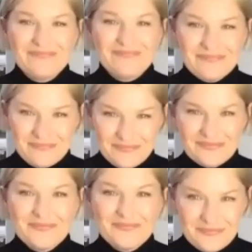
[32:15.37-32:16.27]
from
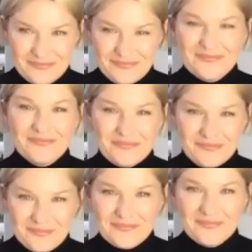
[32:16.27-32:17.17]
there, that's when you'll
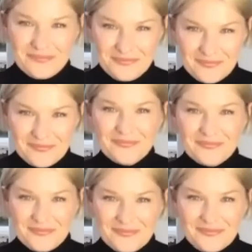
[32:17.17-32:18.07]
start to realize who you